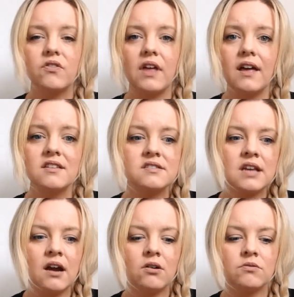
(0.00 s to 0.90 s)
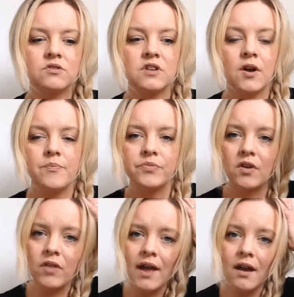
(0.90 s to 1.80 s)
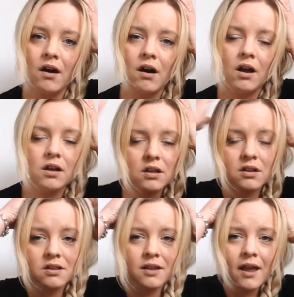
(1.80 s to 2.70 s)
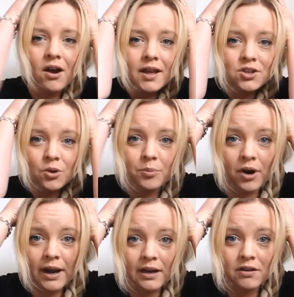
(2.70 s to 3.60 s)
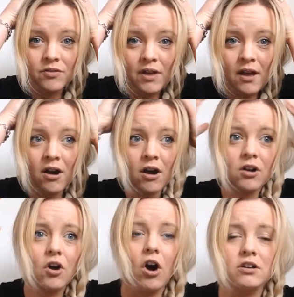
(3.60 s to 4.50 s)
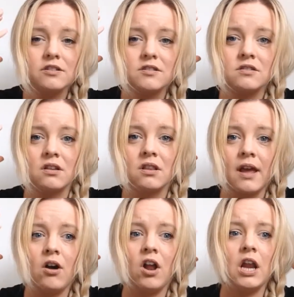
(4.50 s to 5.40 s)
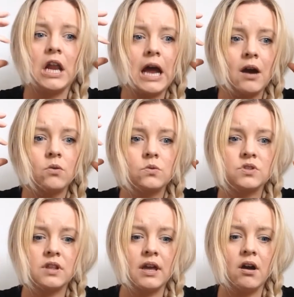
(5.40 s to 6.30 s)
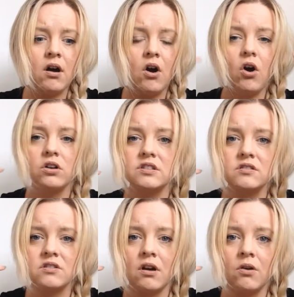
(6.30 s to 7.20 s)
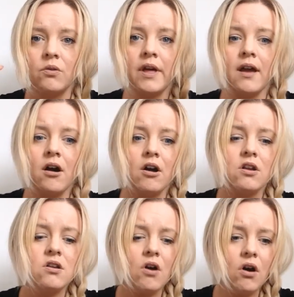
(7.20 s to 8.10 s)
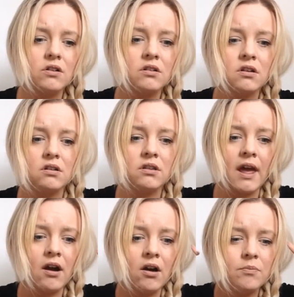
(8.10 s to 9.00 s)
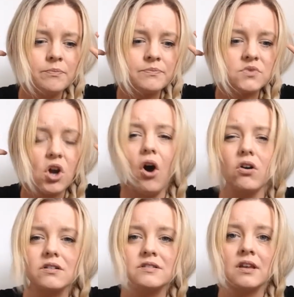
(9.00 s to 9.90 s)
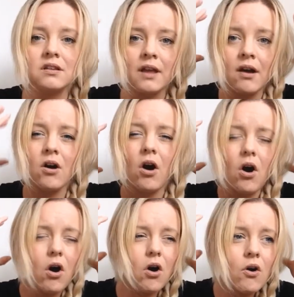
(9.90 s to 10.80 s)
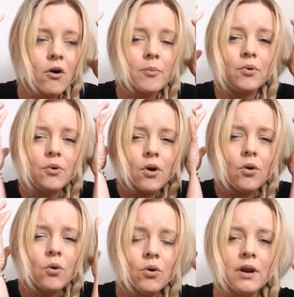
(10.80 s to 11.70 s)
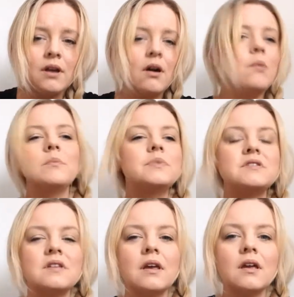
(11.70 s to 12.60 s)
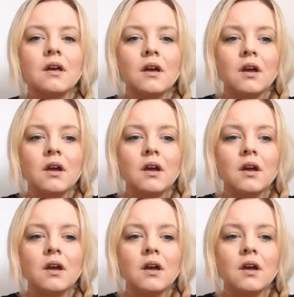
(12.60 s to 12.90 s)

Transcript: They are in your brain. They are constant. They are loud. They are hostile. They are toxic. They are horrible, all-encompassing.